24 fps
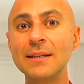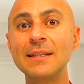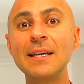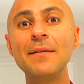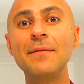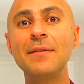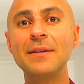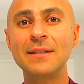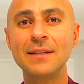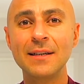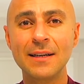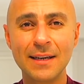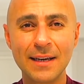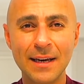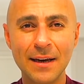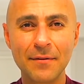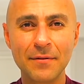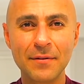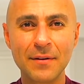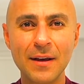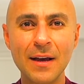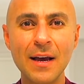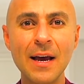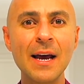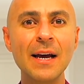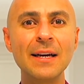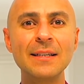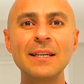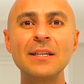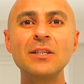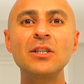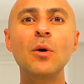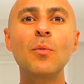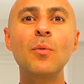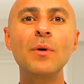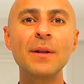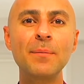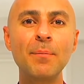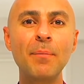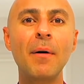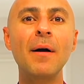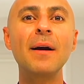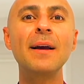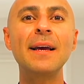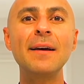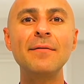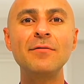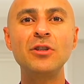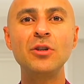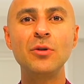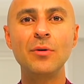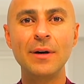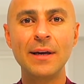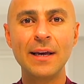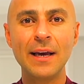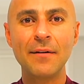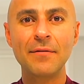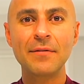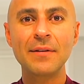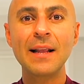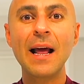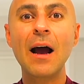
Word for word: Say if it's a gift. Say someone gives you a gift.